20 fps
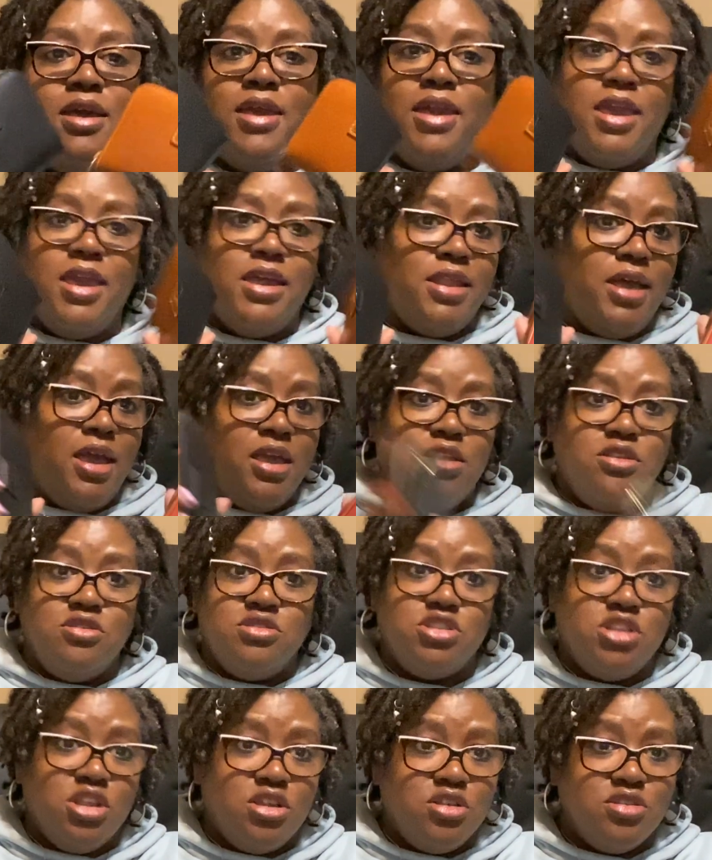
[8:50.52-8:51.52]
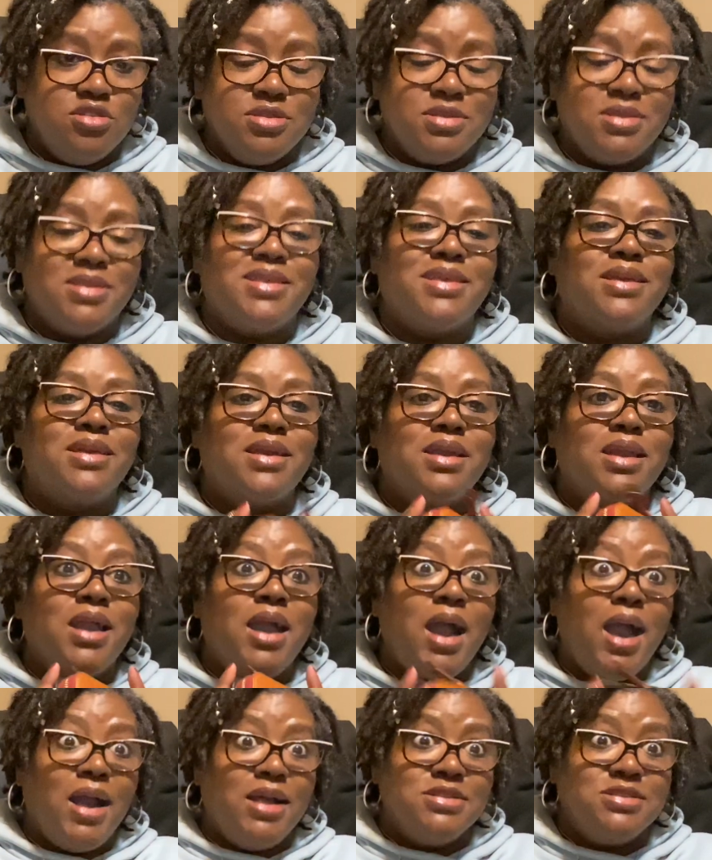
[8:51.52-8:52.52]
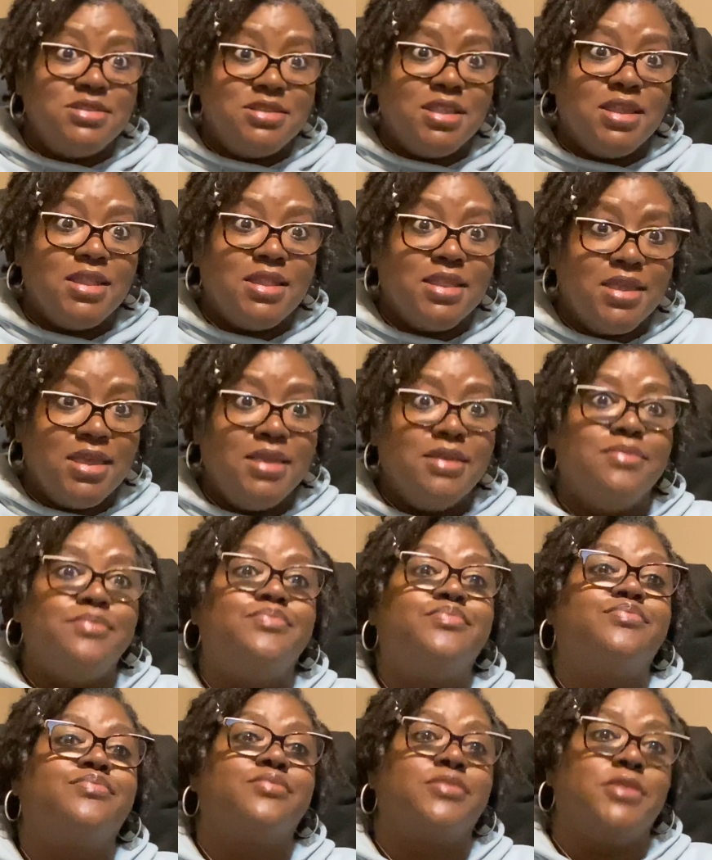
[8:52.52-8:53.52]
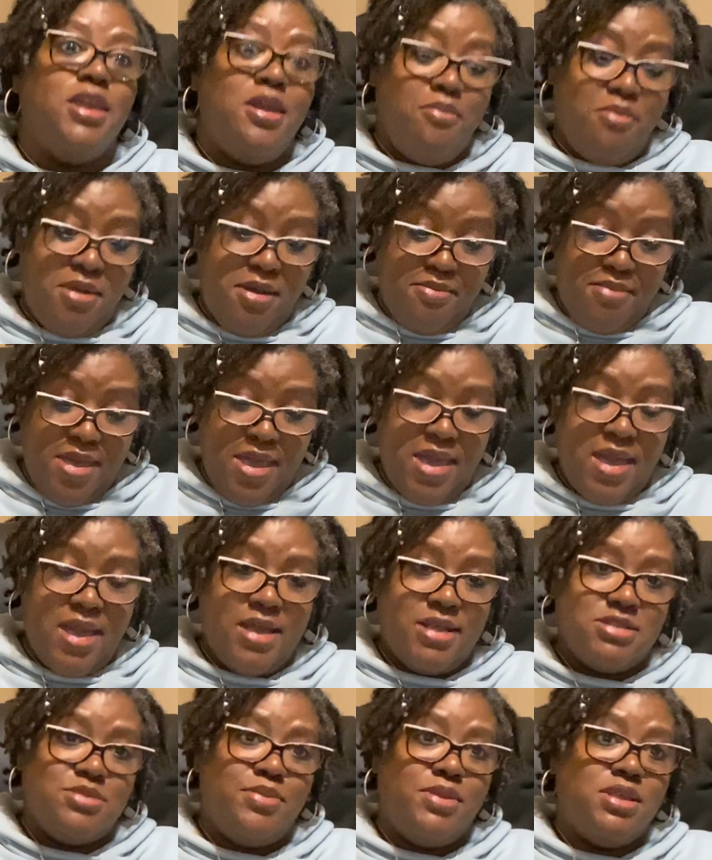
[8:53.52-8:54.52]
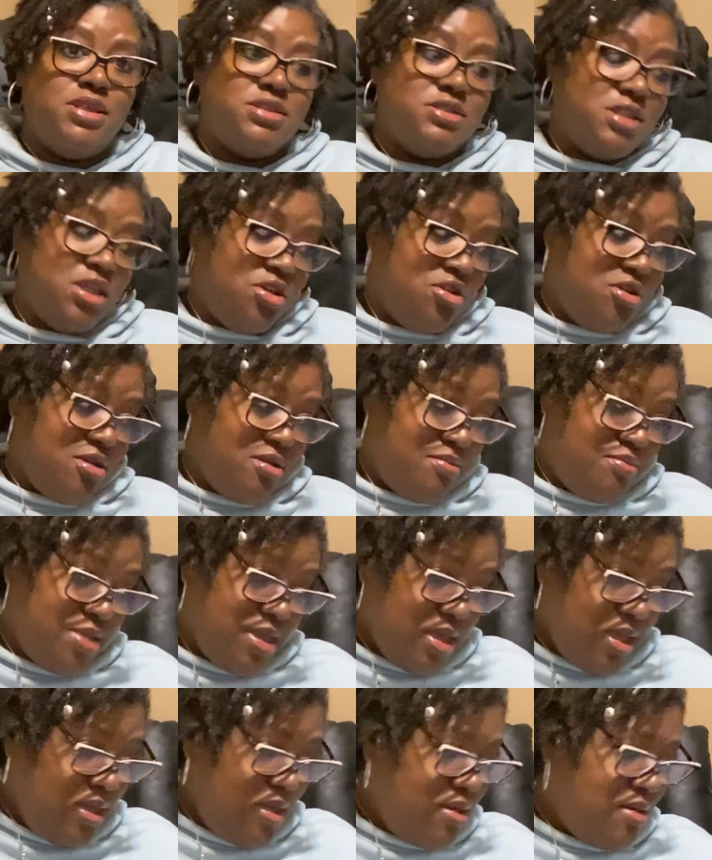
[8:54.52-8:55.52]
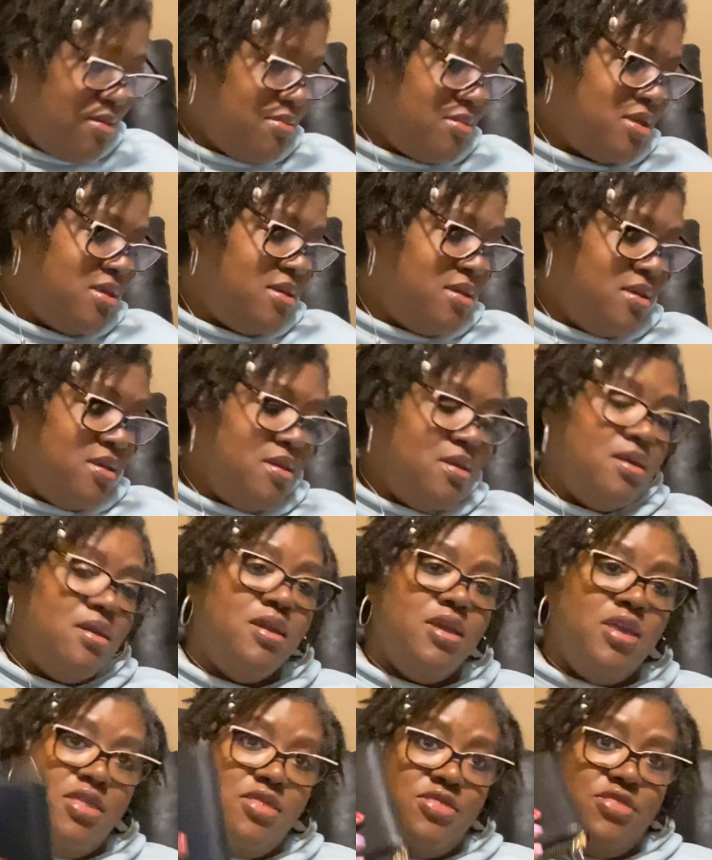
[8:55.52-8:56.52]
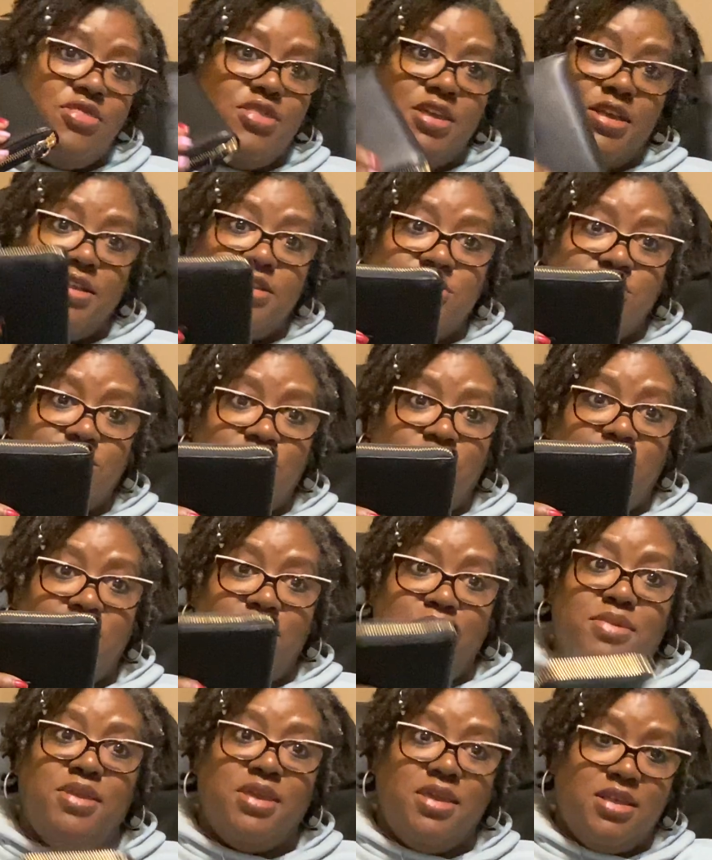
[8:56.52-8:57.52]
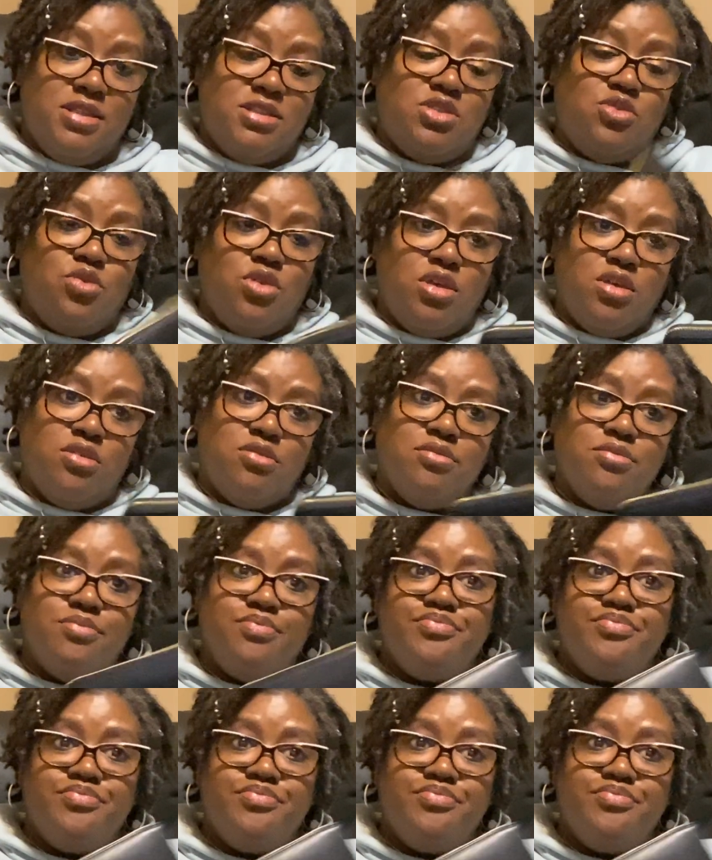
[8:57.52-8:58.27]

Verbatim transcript: And I use those constantly in my bags because they are a big help. And these are going to be as well.